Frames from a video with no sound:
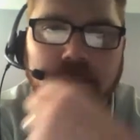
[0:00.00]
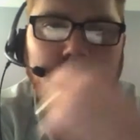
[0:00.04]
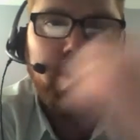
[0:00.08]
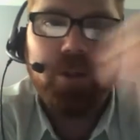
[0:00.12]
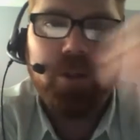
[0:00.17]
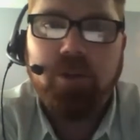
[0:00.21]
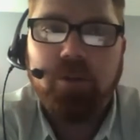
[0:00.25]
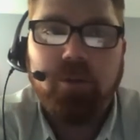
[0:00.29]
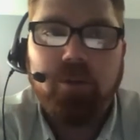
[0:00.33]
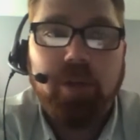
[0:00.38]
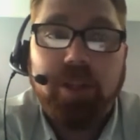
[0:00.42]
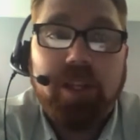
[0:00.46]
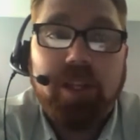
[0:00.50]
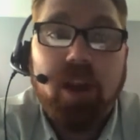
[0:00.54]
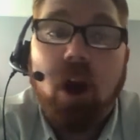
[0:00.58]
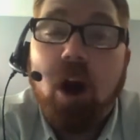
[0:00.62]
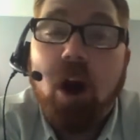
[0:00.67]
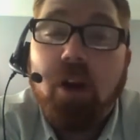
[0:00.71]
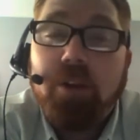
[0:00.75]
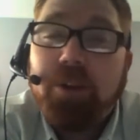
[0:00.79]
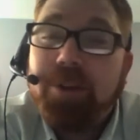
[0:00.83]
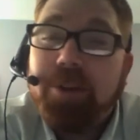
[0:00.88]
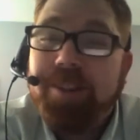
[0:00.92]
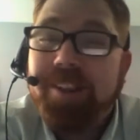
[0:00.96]
we get the
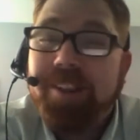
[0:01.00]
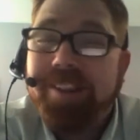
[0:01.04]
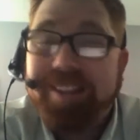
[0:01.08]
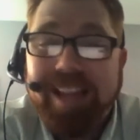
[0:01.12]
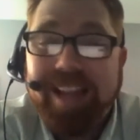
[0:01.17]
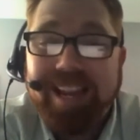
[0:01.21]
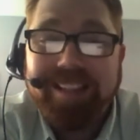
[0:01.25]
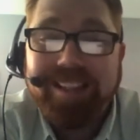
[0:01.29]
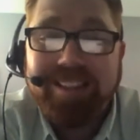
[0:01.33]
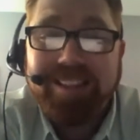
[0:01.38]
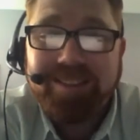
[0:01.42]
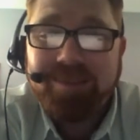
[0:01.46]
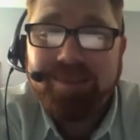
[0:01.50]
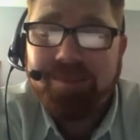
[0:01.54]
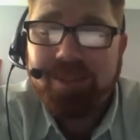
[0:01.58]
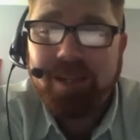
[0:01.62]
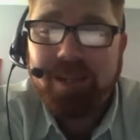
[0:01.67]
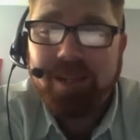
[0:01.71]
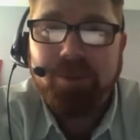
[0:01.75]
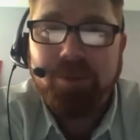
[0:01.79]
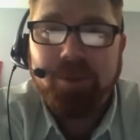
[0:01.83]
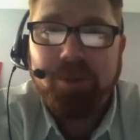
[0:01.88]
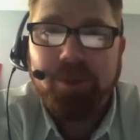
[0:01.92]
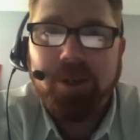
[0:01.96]
author's intent.
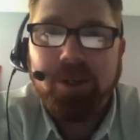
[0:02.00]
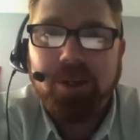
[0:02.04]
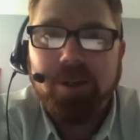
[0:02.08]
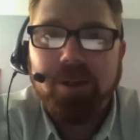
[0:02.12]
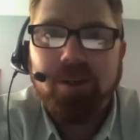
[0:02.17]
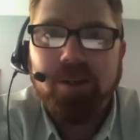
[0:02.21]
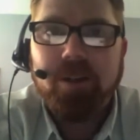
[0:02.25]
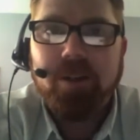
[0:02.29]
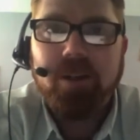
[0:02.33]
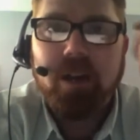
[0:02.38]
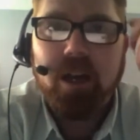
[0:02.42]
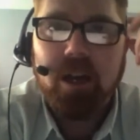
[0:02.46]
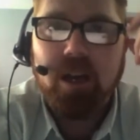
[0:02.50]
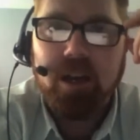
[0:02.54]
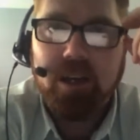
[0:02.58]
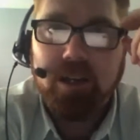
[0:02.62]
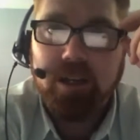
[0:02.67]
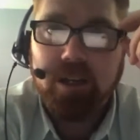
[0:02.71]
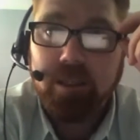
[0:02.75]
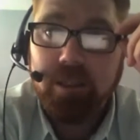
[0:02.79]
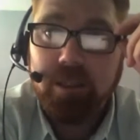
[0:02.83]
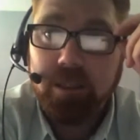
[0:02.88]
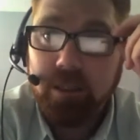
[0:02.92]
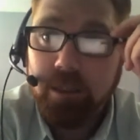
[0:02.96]
Sometimes you'll hear.
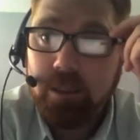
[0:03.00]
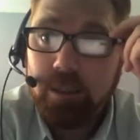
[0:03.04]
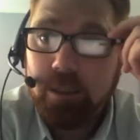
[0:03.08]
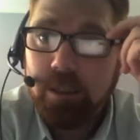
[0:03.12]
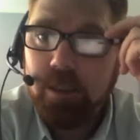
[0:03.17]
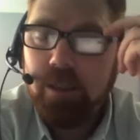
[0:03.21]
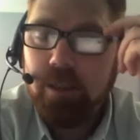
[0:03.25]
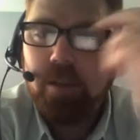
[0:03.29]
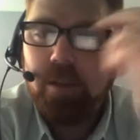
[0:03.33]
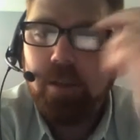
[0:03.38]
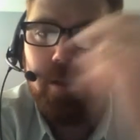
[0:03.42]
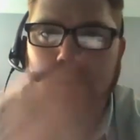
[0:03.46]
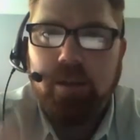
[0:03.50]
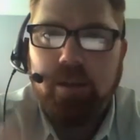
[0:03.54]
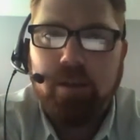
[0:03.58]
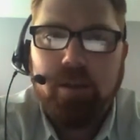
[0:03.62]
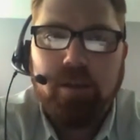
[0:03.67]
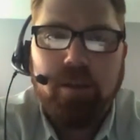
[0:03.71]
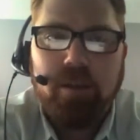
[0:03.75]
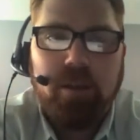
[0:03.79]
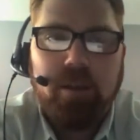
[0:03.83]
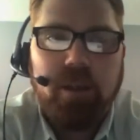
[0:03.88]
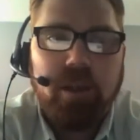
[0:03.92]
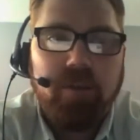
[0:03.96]
Uh,
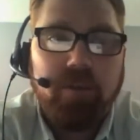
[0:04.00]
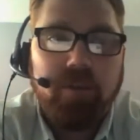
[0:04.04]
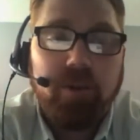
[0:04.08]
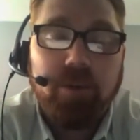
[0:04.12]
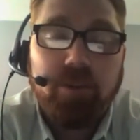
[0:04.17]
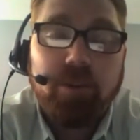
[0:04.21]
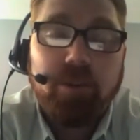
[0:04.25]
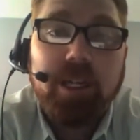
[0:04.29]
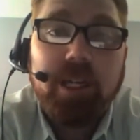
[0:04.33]
if you're